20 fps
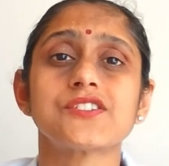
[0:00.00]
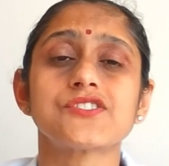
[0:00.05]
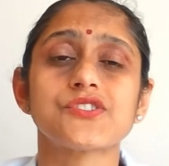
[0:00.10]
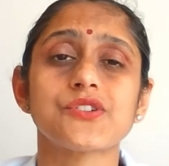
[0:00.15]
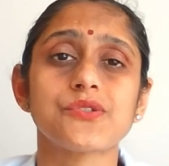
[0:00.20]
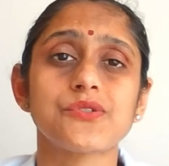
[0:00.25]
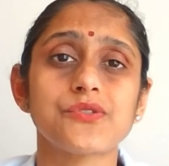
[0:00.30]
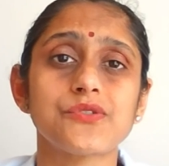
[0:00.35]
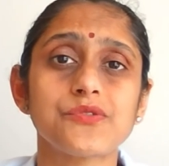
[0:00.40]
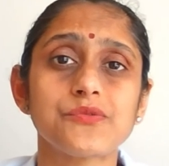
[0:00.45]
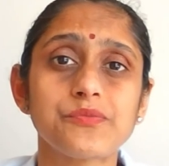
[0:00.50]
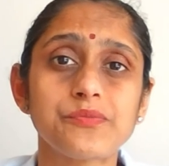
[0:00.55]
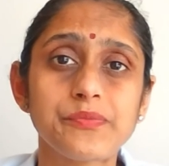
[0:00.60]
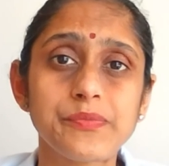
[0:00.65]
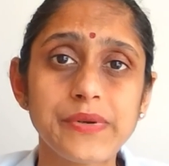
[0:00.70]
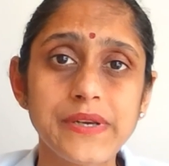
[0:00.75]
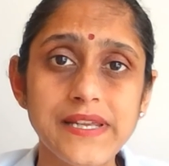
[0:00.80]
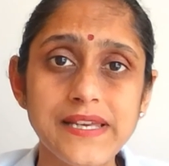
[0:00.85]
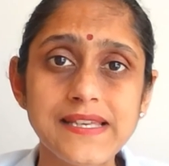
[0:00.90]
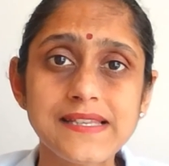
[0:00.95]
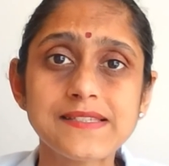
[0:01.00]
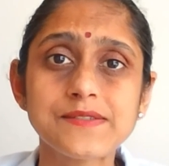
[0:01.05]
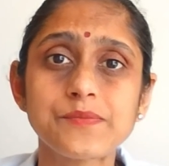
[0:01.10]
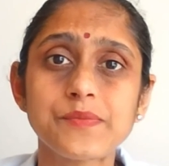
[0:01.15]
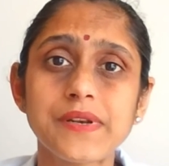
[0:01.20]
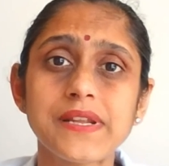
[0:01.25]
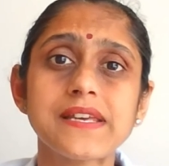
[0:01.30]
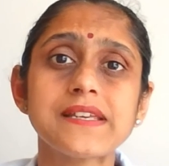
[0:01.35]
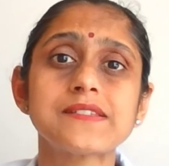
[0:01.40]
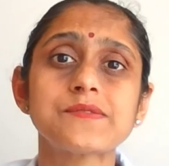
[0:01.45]
So
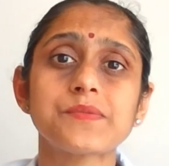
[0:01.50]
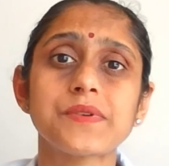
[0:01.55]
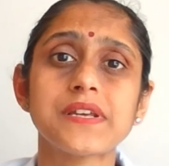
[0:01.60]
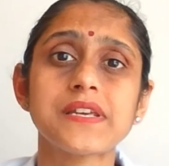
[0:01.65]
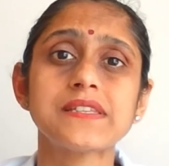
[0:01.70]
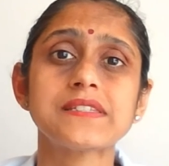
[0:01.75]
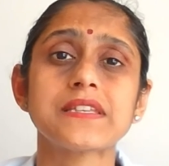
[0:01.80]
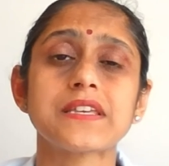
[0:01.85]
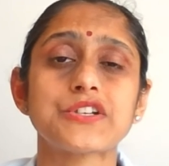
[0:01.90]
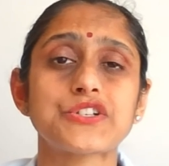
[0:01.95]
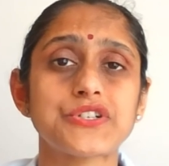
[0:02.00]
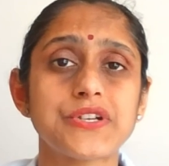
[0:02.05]
please, please, please